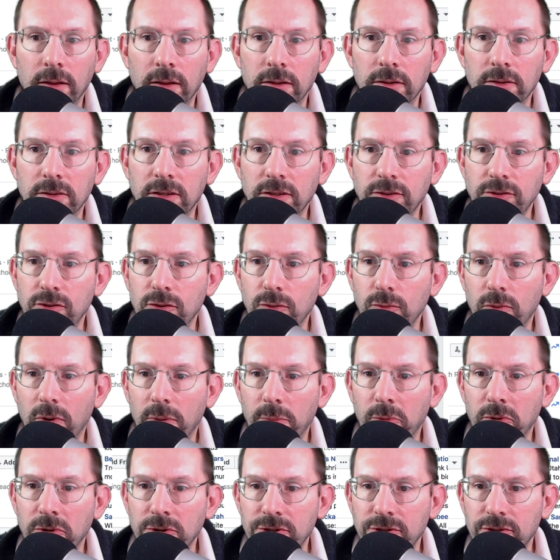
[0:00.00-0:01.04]
So let's do one
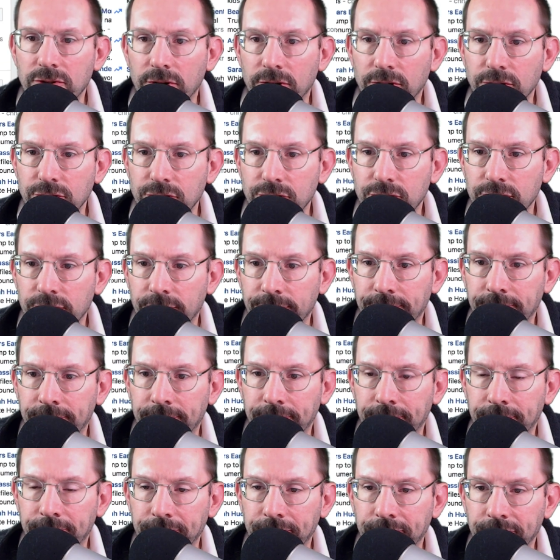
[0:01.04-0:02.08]
more search.
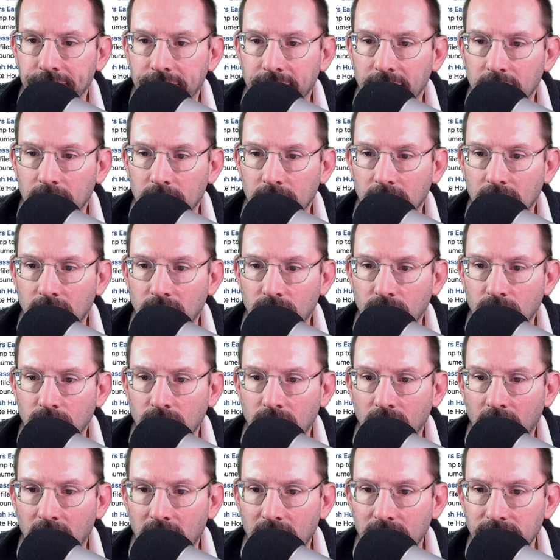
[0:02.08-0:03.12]
I'm going to do
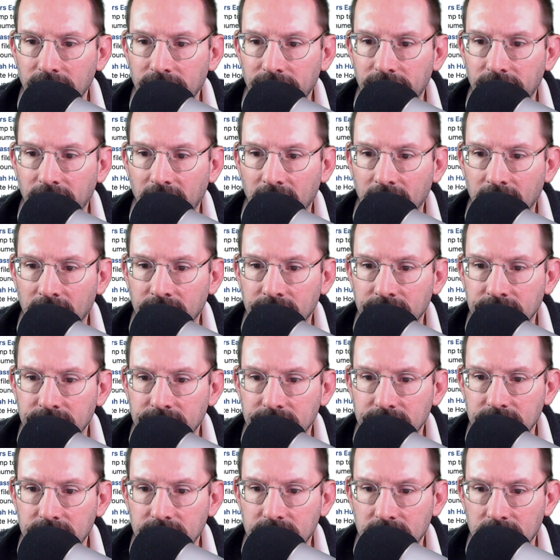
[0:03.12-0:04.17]
non
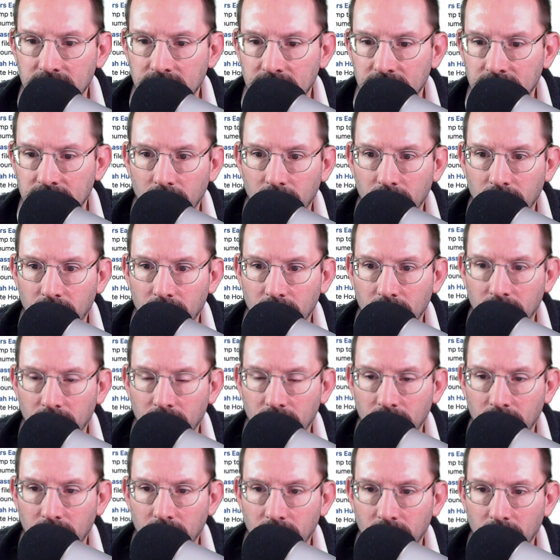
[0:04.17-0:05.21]
friends
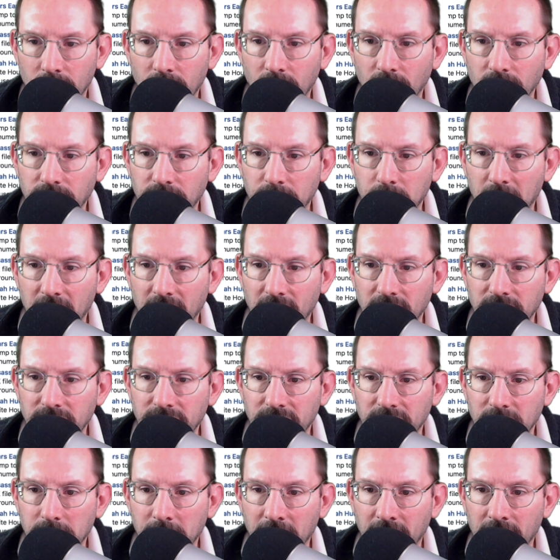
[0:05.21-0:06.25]
both male and
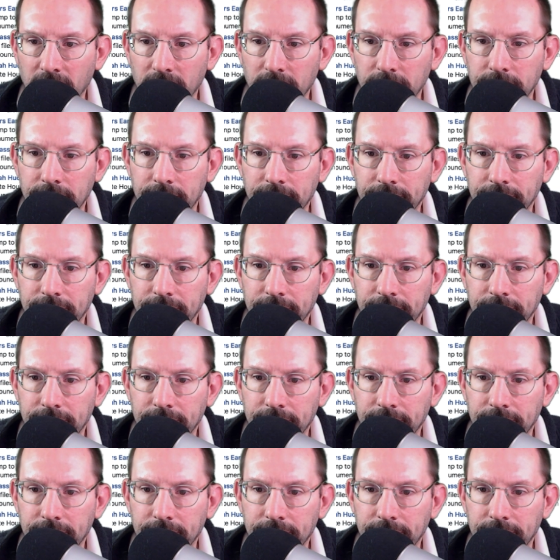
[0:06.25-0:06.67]
female.